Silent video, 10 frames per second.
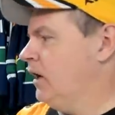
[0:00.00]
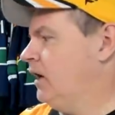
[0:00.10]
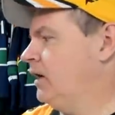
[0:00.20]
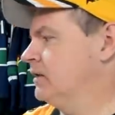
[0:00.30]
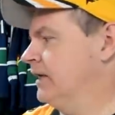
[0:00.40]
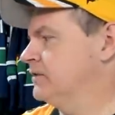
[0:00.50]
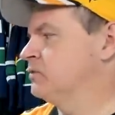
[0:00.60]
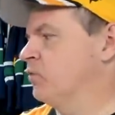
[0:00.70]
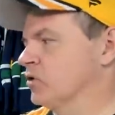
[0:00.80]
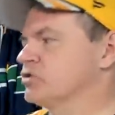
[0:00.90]
uh, led to
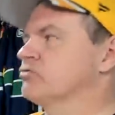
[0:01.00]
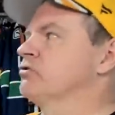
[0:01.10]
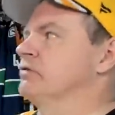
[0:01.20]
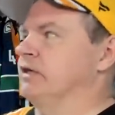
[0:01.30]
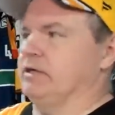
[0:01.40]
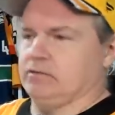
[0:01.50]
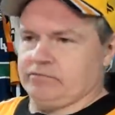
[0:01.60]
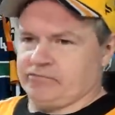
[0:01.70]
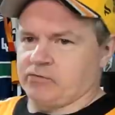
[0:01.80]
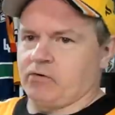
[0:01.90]
more scrutiny
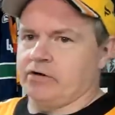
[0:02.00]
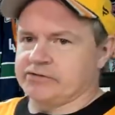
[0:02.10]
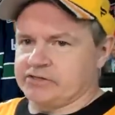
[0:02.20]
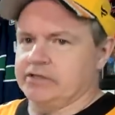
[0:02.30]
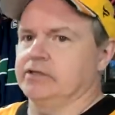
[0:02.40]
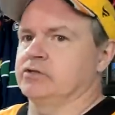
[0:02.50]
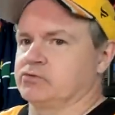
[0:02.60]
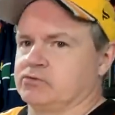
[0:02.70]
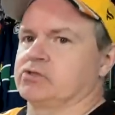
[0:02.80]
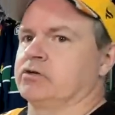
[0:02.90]
for Rolston and
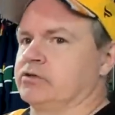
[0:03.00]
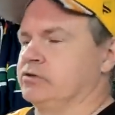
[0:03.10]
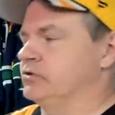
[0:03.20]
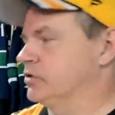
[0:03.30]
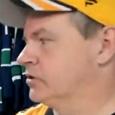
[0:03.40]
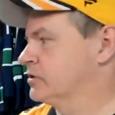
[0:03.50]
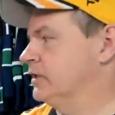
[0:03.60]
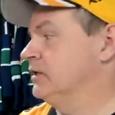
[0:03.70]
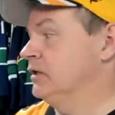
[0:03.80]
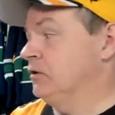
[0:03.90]
his return to New Jersey.